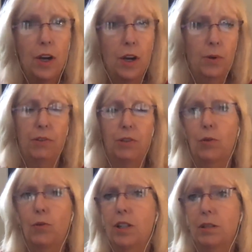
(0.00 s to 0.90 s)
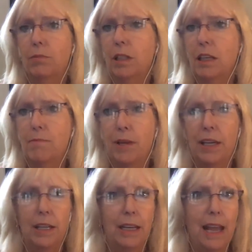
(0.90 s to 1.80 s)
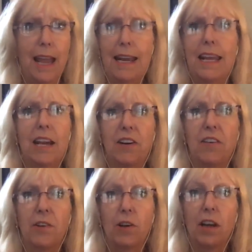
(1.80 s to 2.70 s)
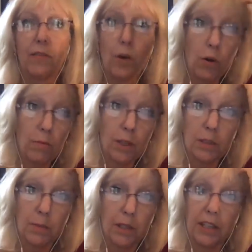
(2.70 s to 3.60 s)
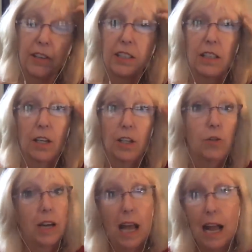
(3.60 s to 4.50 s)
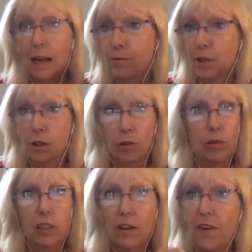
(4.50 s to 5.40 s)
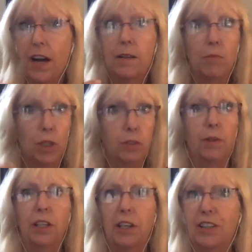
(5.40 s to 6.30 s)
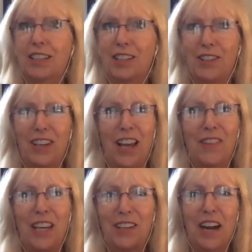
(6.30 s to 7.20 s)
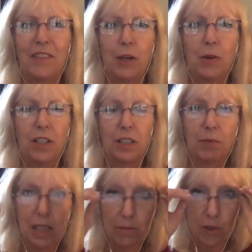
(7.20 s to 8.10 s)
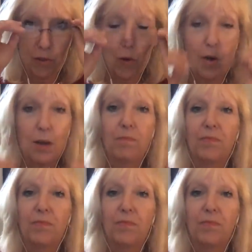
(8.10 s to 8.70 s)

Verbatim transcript: whether it's a quantum leap in any area of your life or multiple areas. You could absolutely define multiple areas in your life that you're having quantum leaps for.